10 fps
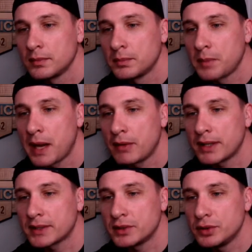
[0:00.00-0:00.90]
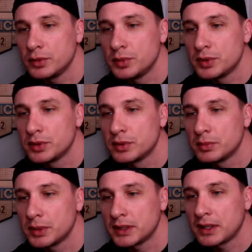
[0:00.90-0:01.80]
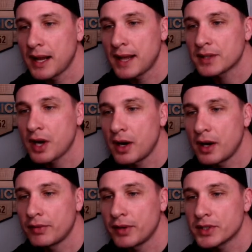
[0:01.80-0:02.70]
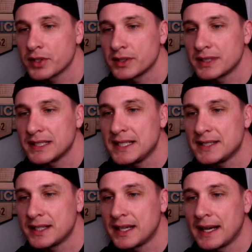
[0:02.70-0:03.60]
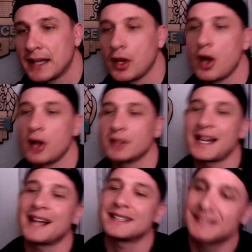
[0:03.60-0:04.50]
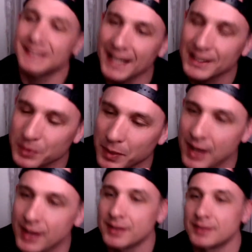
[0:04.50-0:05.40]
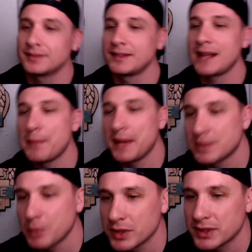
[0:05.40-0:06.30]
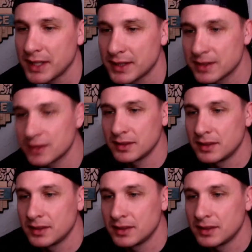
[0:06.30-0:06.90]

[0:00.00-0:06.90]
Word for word: Pyrex tubes. But the glass car air freshener is easy to get at Longs. I see. That's why. That makes more sense.